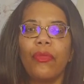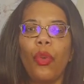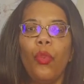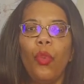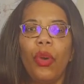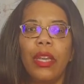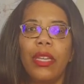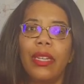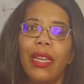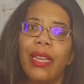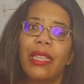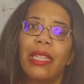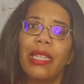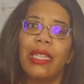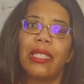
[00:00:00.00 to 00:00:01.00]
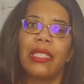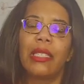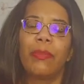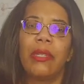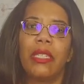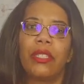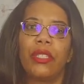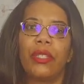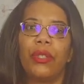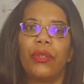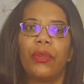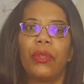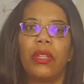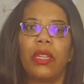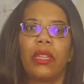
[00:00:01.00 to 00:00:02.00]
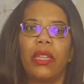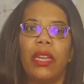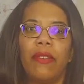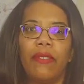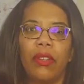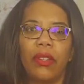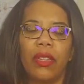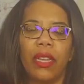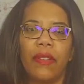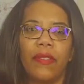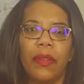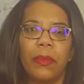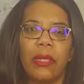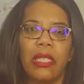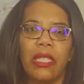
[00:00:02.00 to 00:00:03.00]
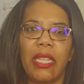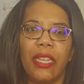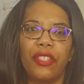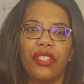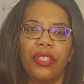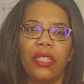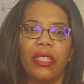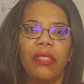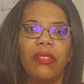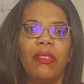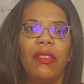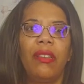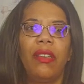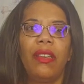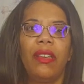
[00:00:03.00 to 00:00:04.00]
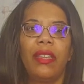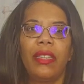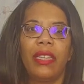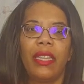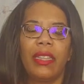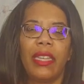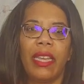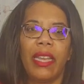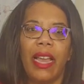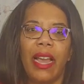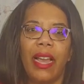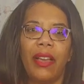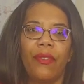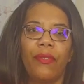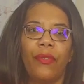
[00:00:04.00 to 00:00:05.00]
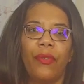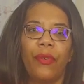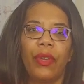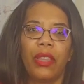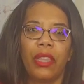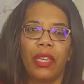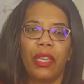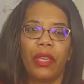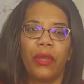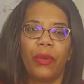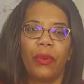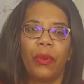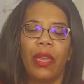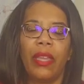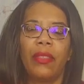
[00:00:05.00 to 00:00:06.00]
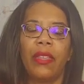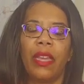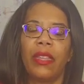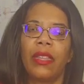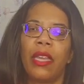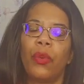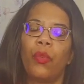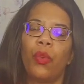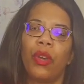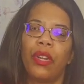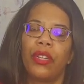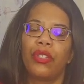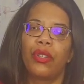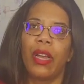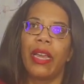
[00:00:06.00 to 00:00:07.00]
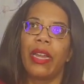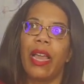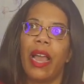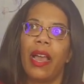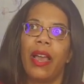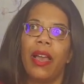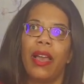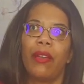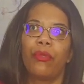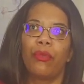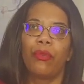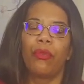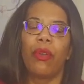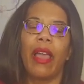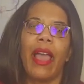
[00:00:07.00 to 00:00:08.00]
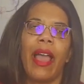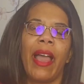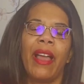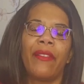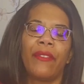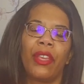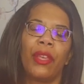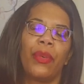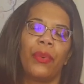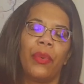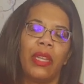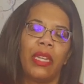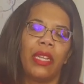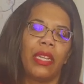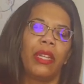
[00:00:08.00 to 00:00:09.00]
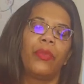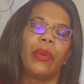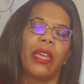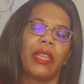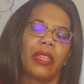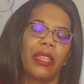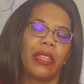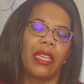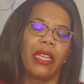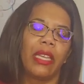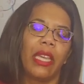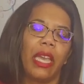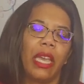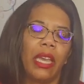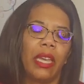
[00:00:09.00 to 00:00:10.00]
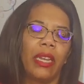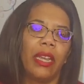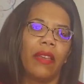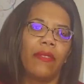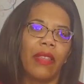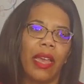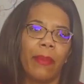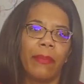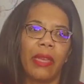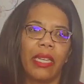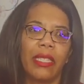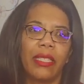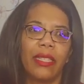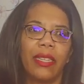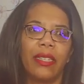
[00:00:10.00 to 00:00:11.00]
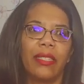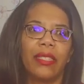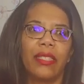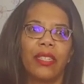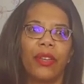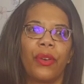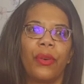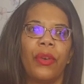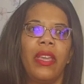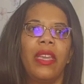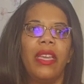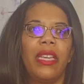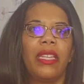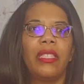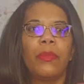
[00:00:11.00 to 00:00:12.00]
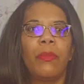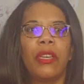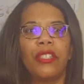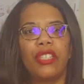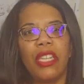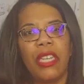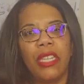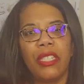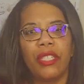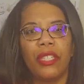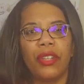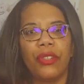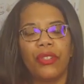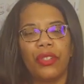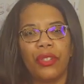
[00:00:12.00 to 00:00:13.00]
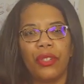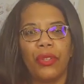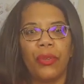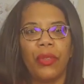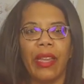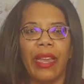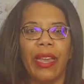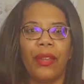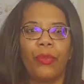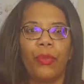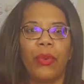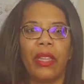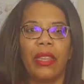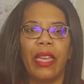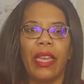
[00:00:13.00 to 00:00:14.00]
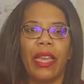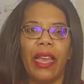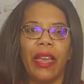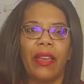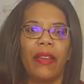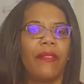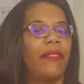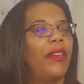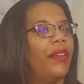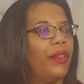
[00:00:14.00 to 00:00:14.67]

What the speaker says: One, I think it speaks to the level of obsession that they have with you, and that they want to try to have you in any way that they can, if that makes sense. So it's much easier to do that when they have